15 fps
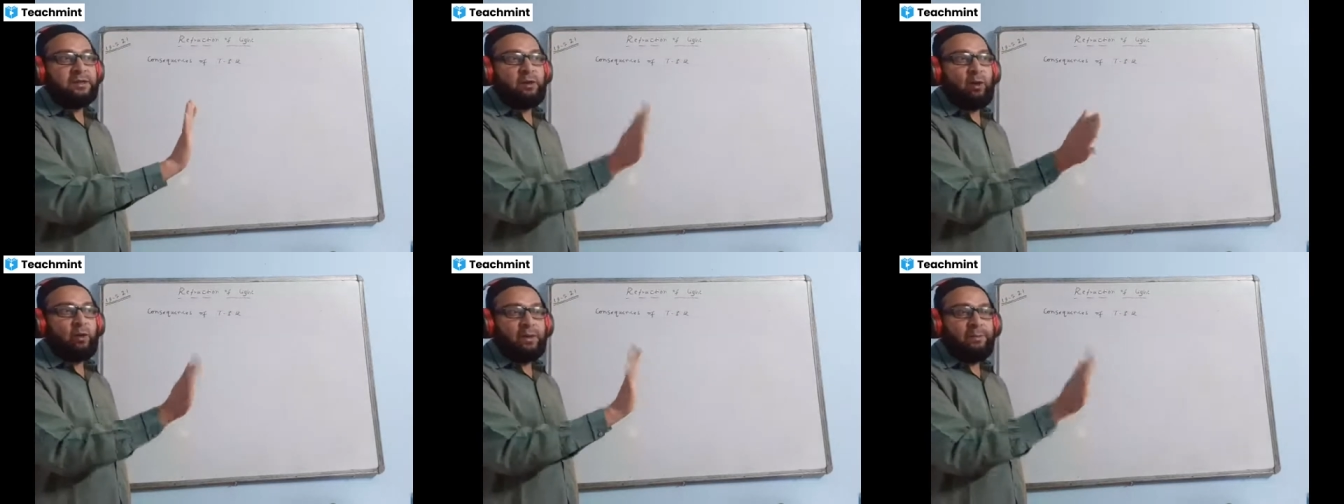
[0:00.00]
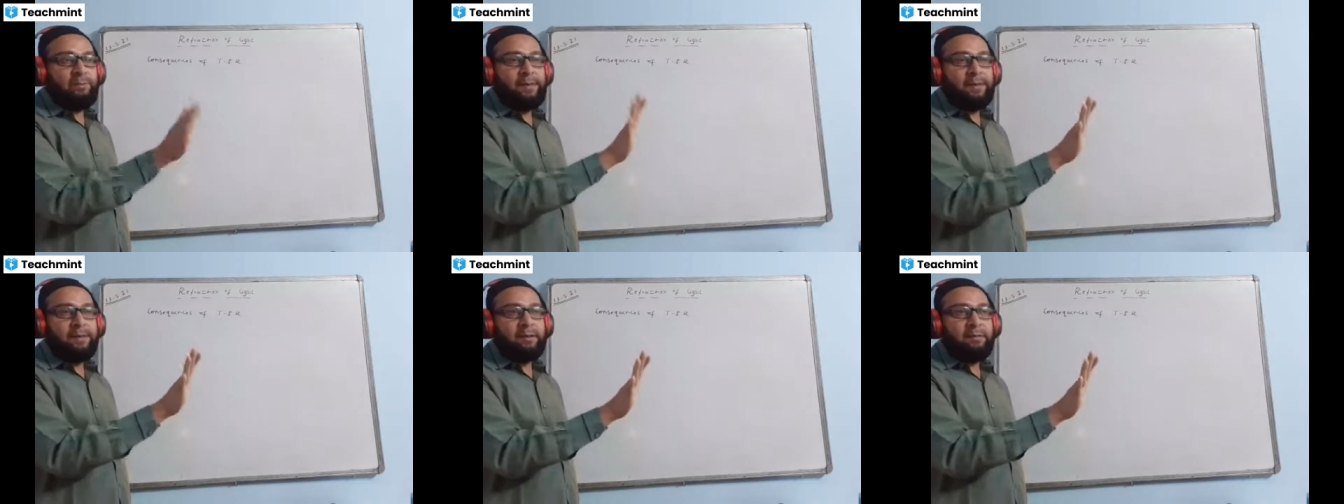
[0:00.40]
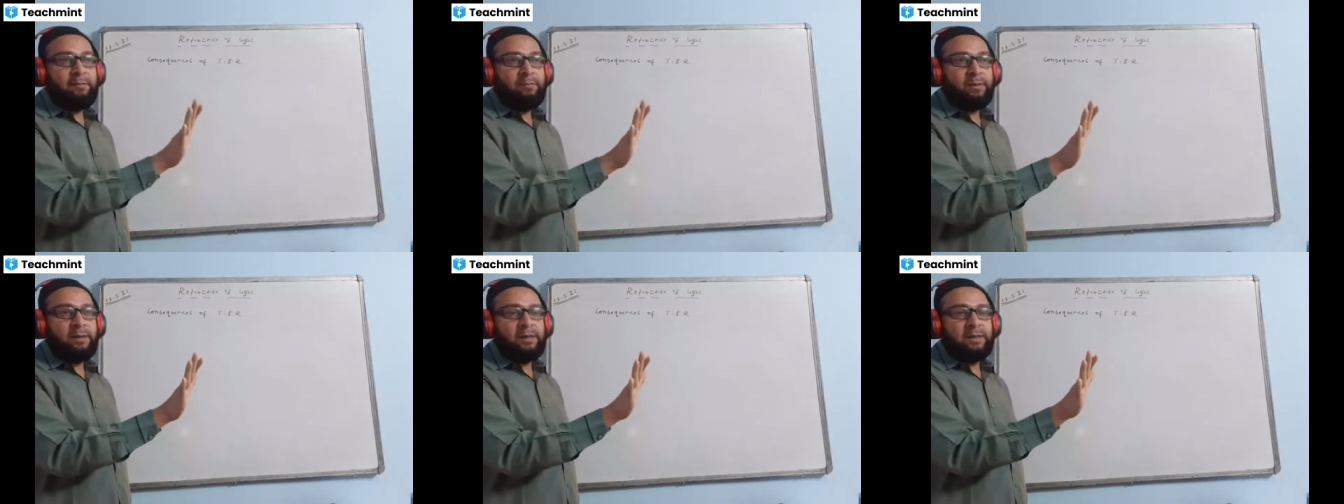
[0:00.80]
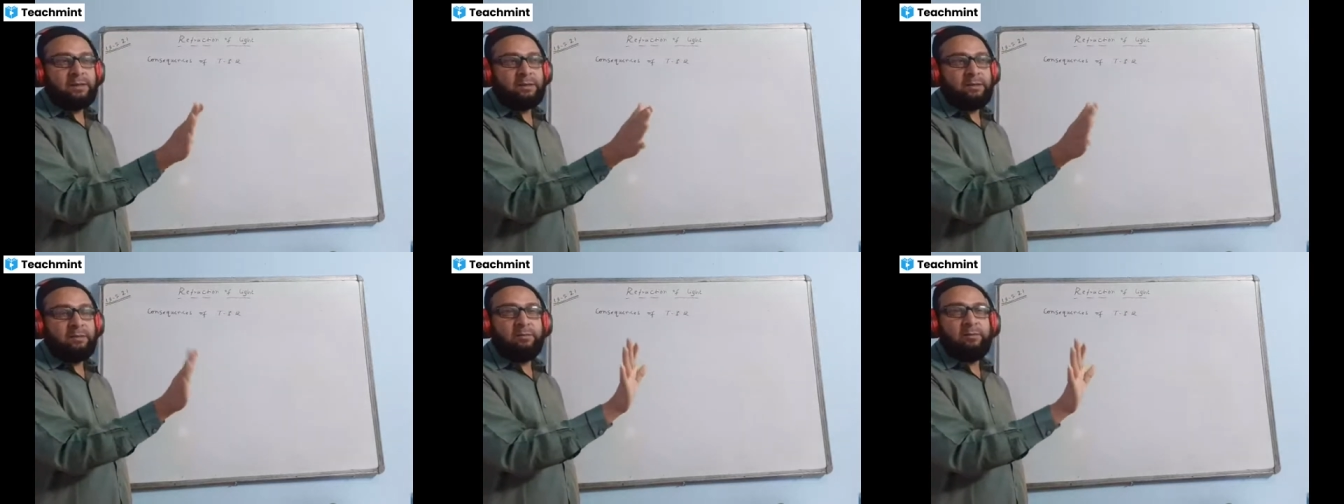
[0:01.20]
but it's working as a
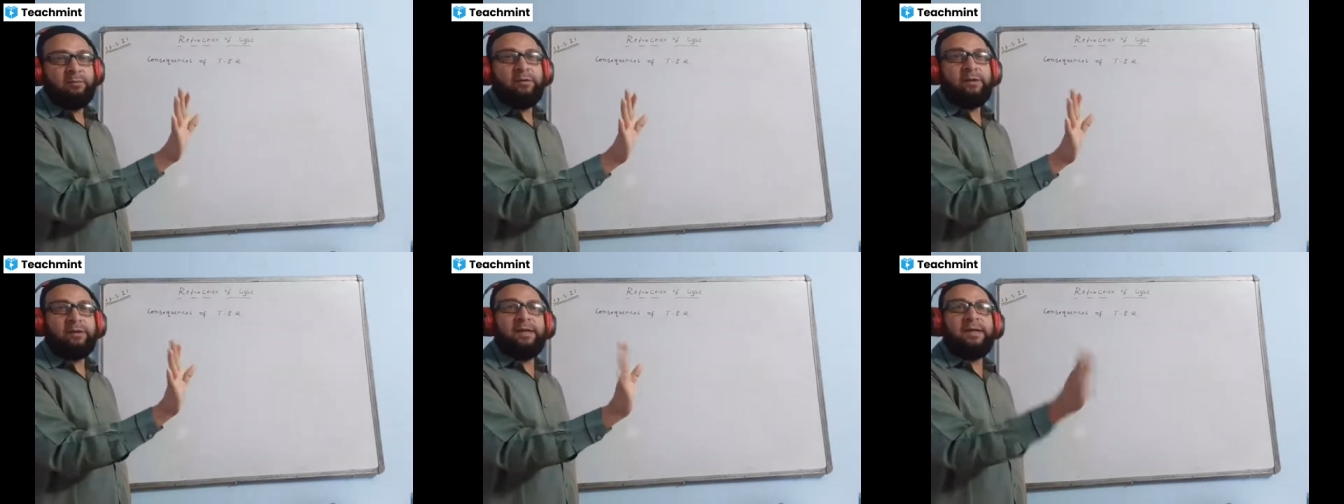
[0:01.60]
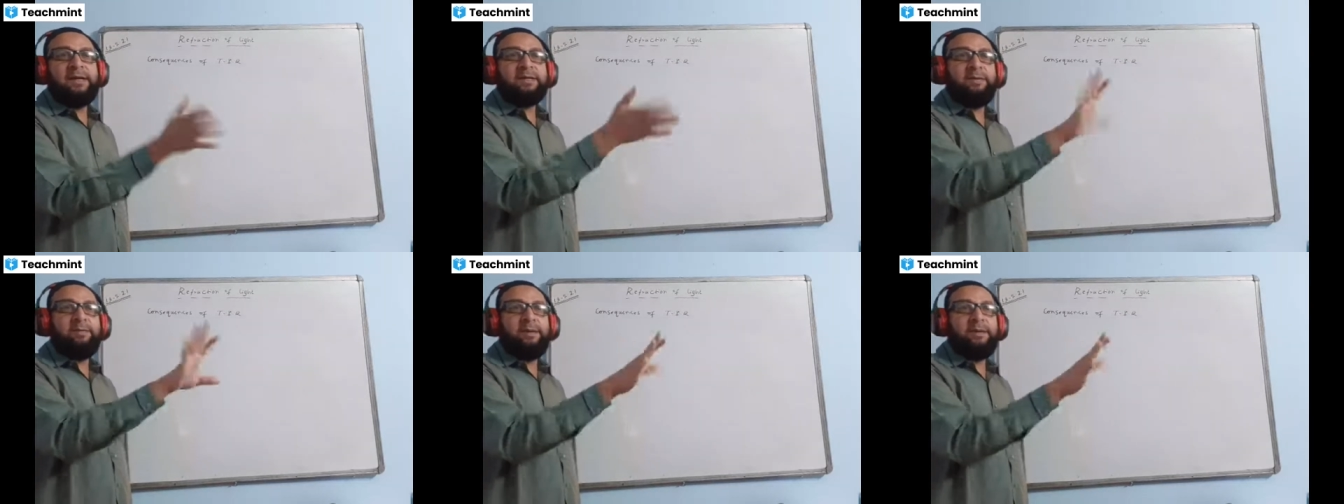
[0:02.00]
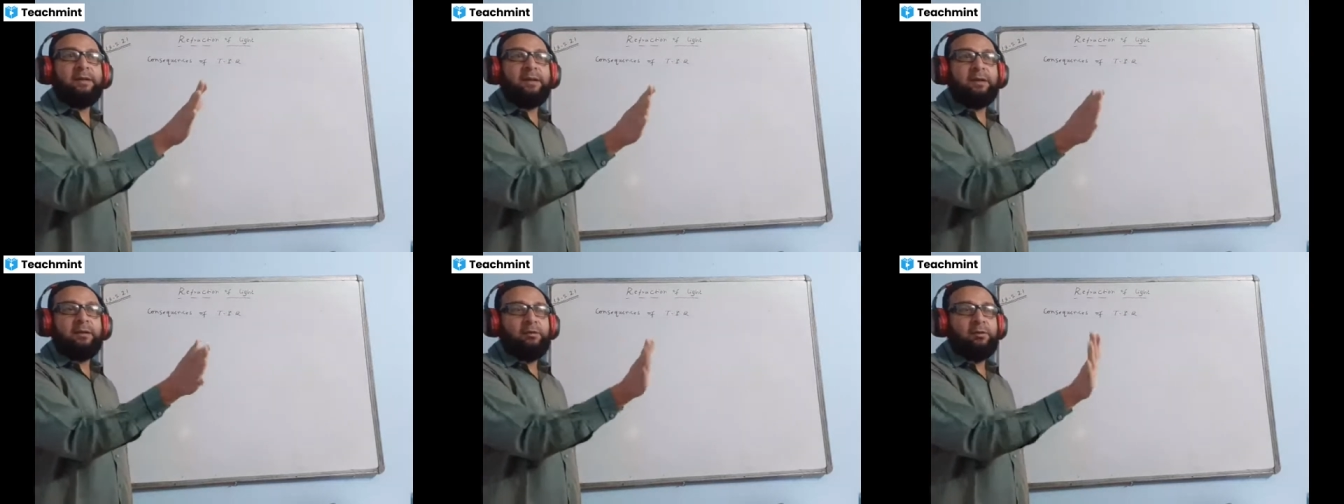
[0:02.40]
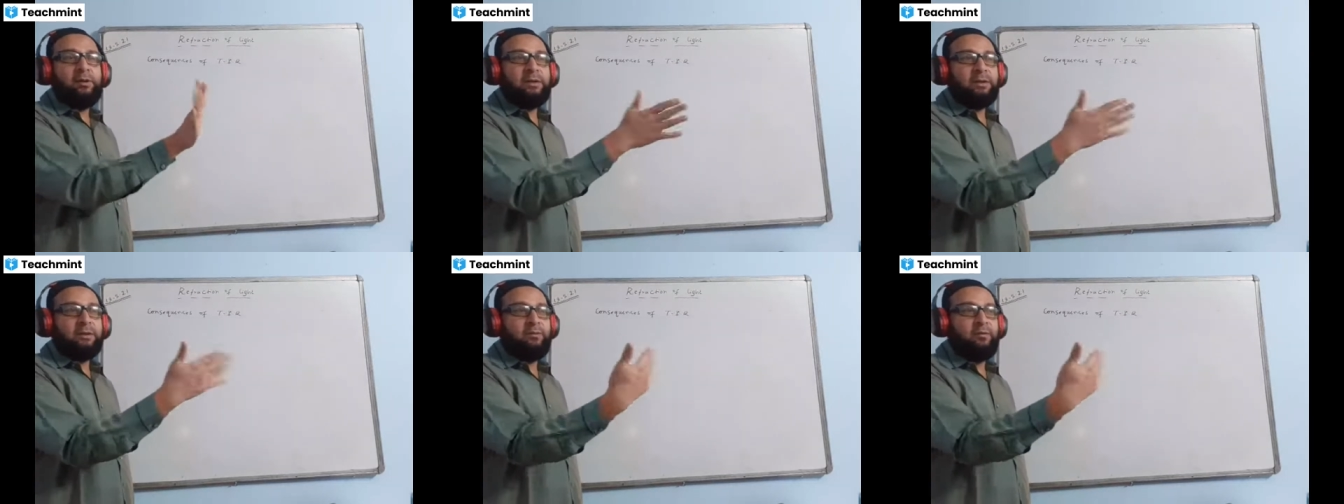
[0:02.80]
mirror, you know, it is forming, it is
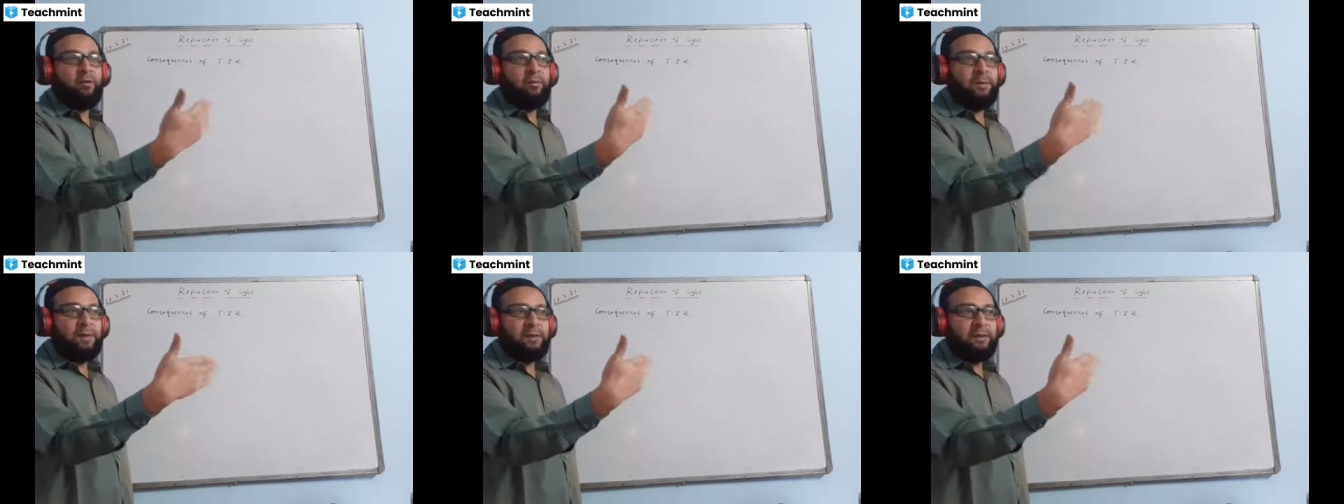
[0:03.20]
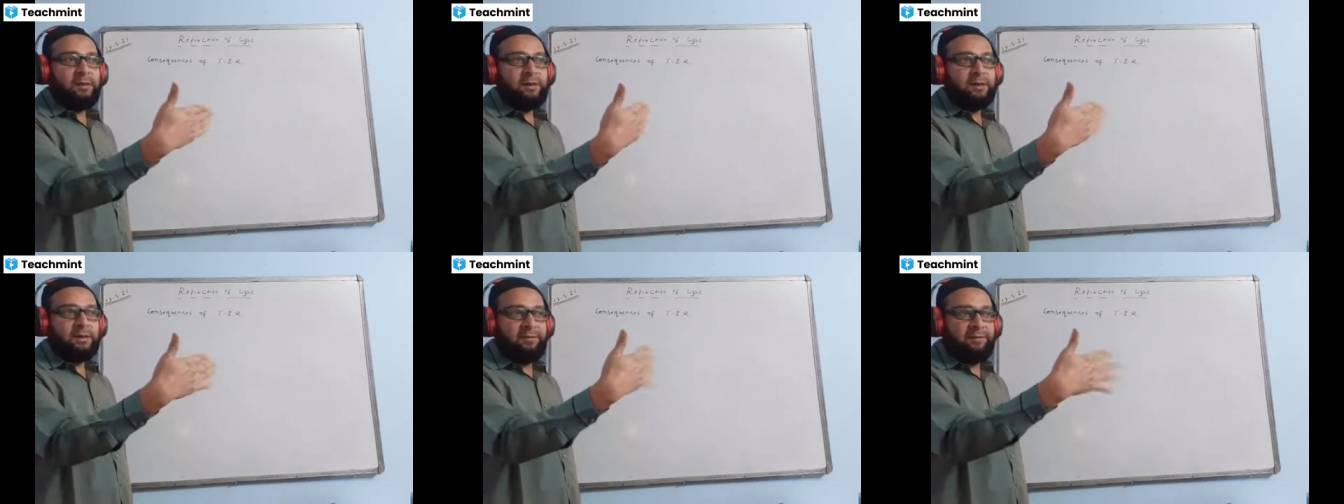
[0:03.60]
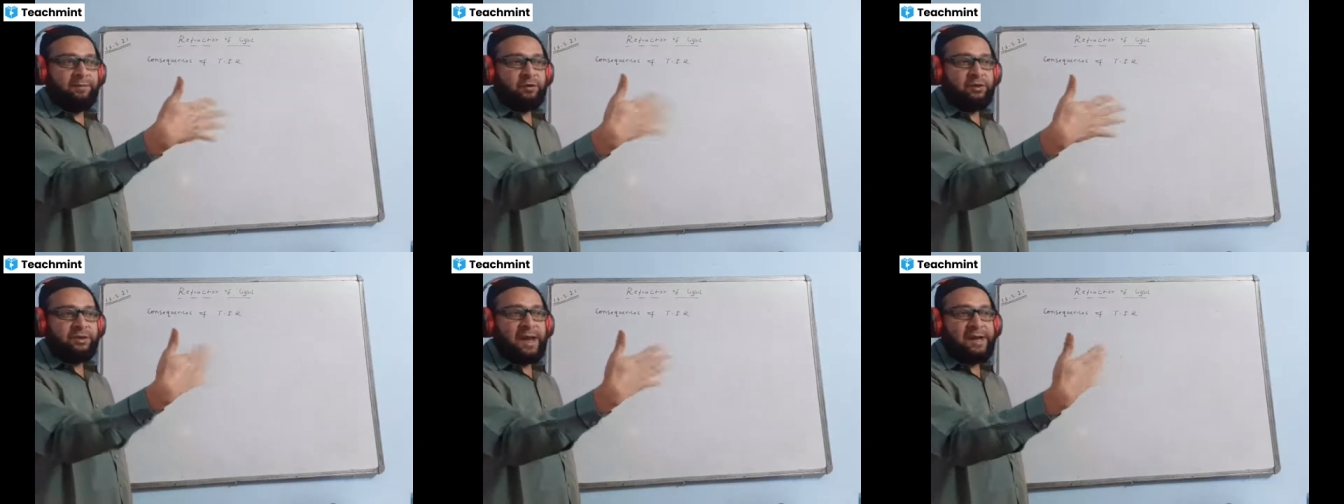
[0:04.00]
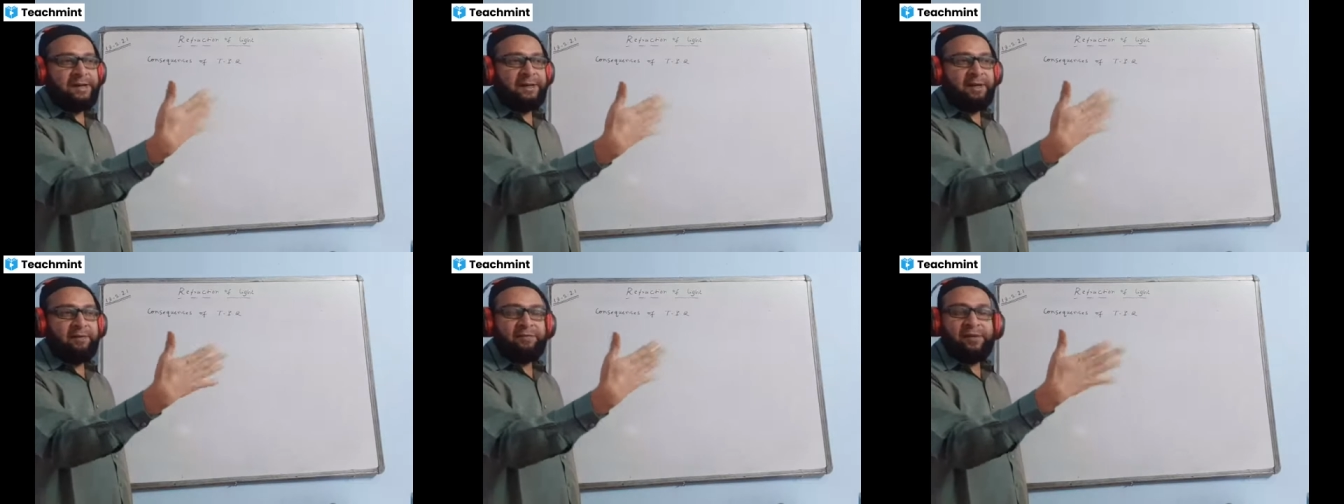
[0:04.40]
giving you shiny effect.
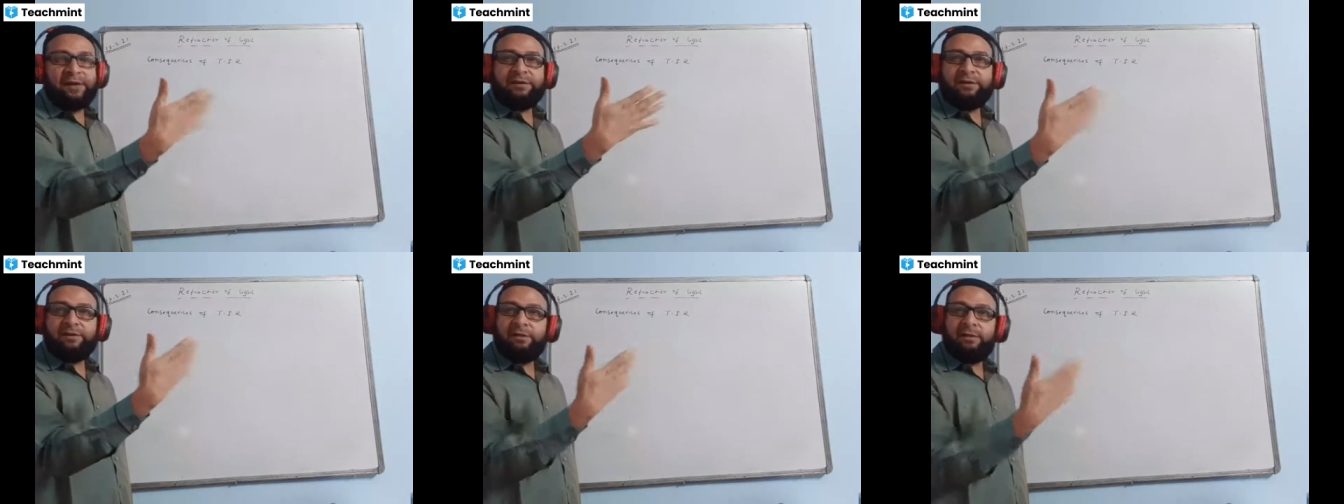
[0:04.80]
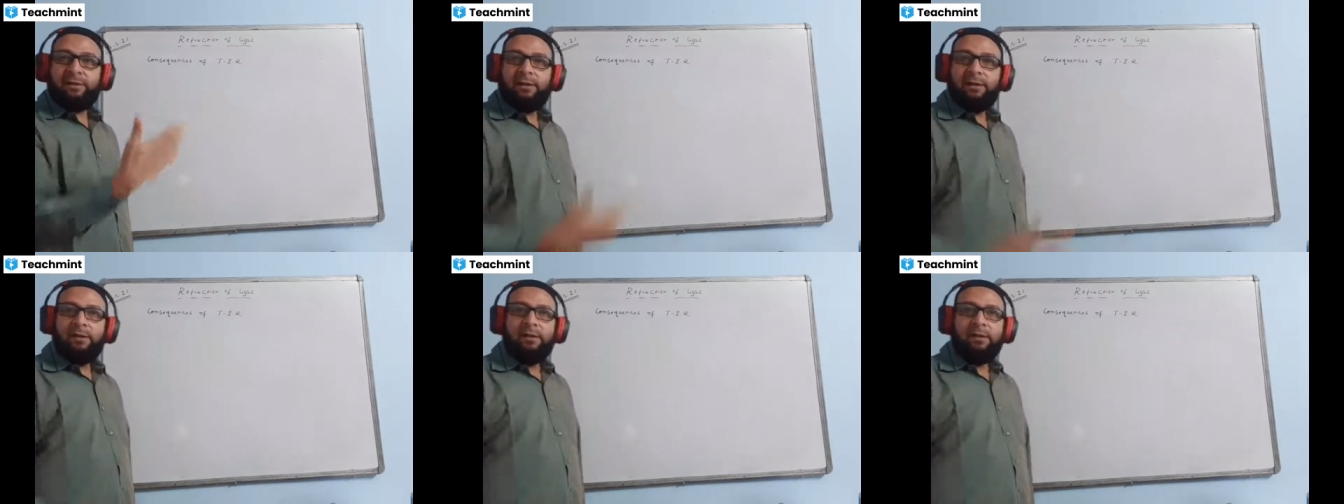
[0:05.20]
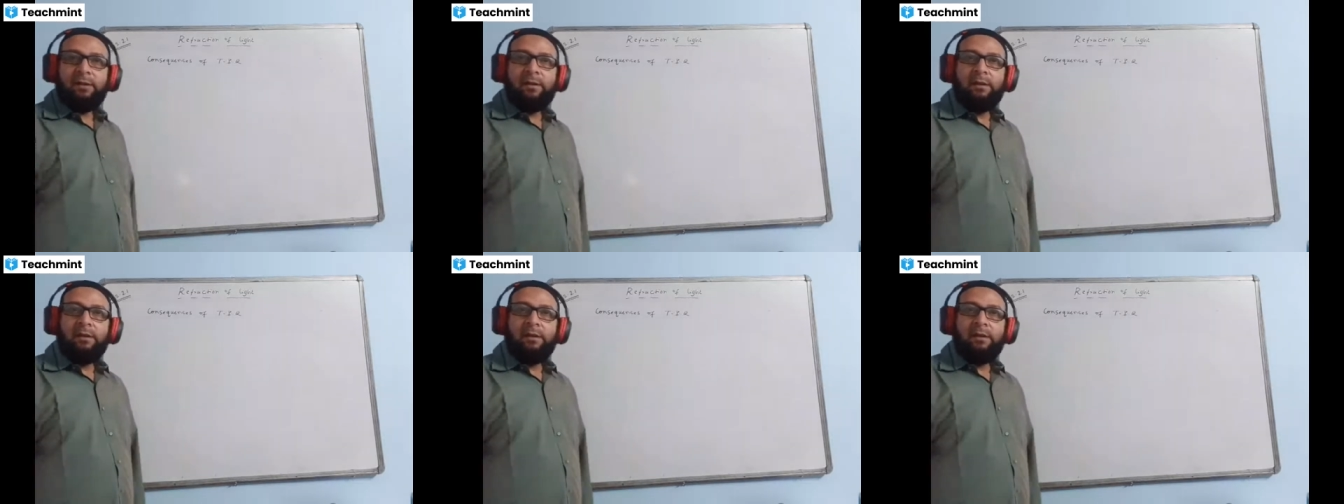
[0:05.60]
So